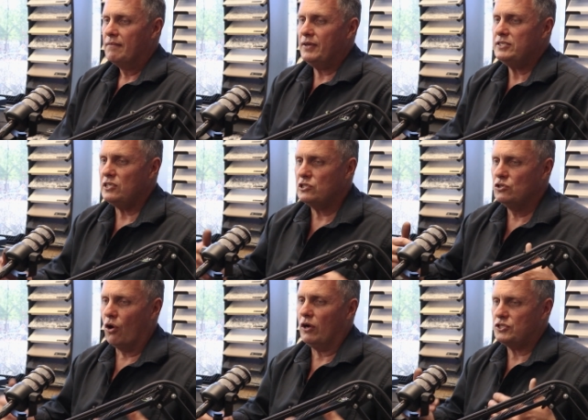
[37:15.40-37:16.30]
this is
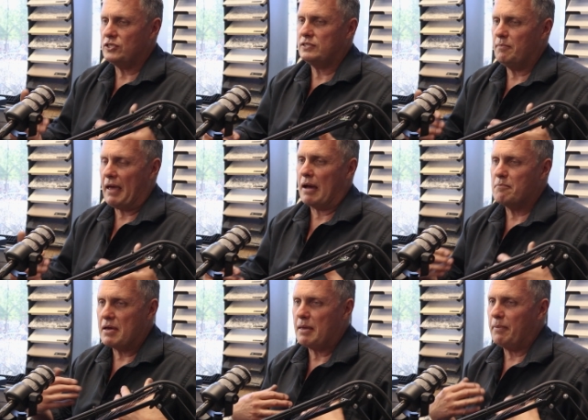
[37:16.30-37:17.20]
not just about
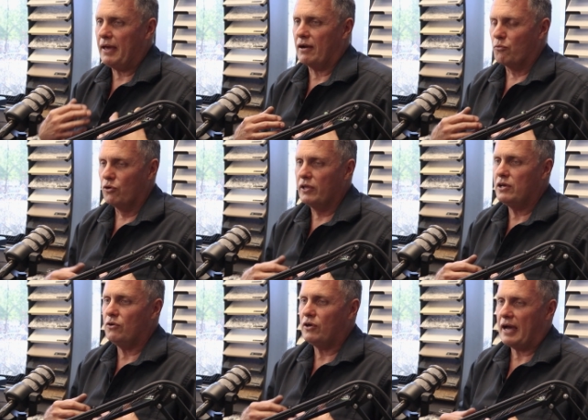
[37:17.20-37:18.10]
me being a
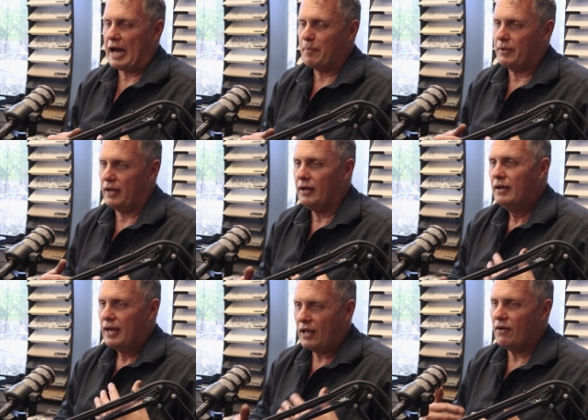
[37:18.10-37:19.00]
really good carpenter,
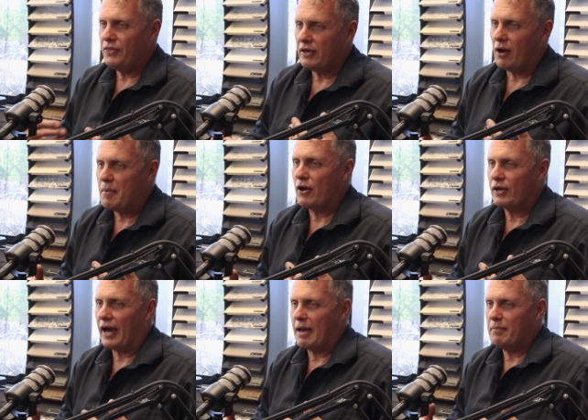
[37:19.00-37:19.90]
and I think I'm
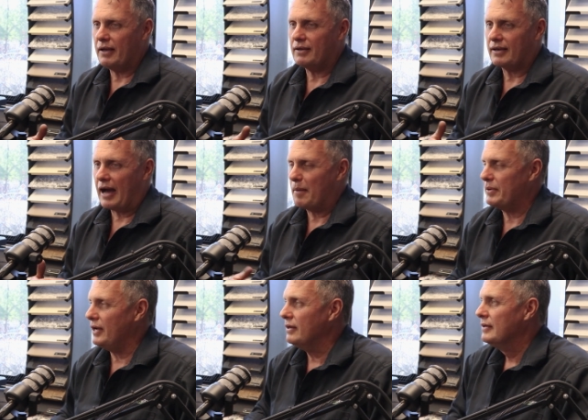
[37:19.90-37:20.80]
okay at being a
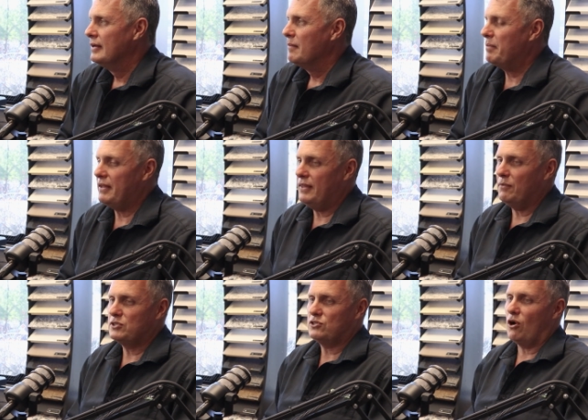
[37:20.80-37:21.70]
carpenter, but
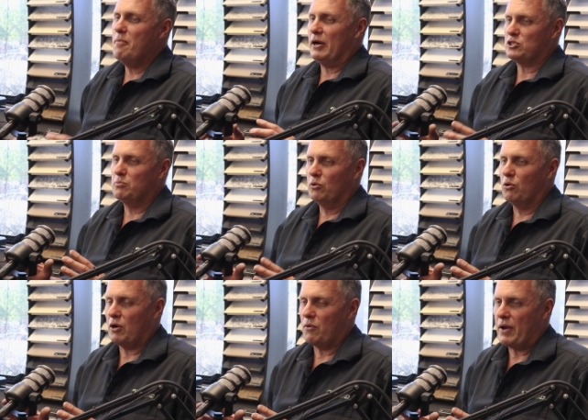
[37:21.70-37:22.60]
there was so much
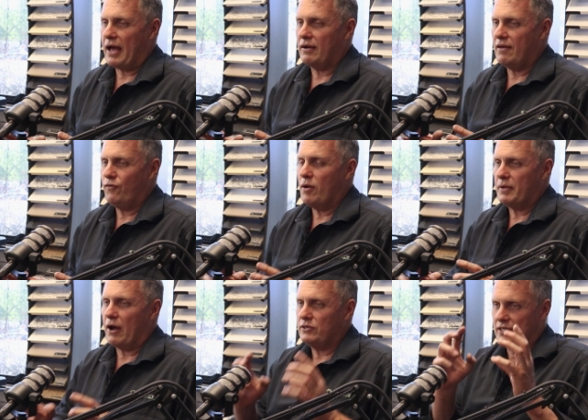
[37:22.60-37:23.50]
more around if
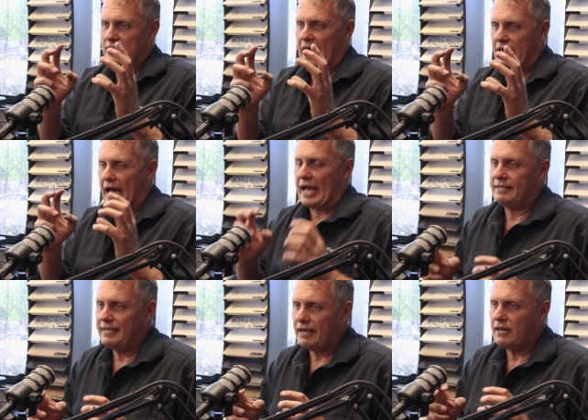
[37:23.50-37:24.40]
I'm going to take a
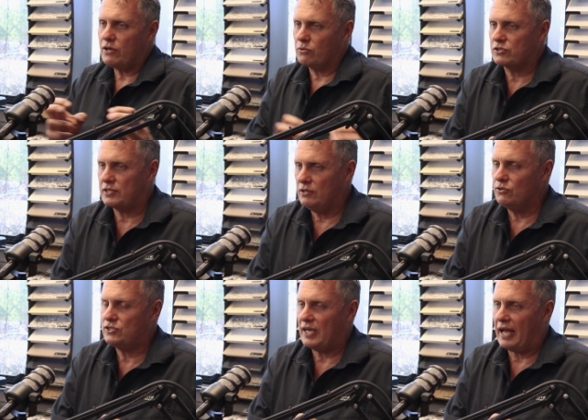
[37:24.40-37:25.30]
technical
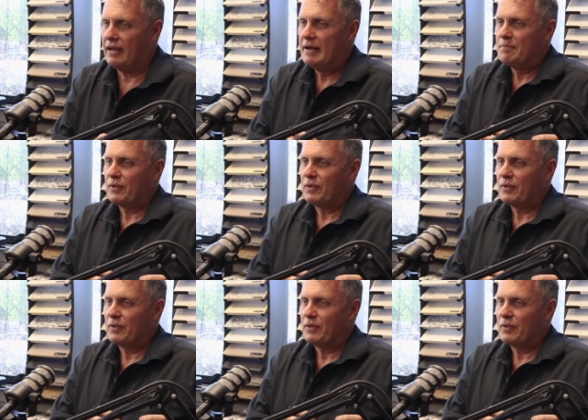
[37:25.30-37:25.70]
skill set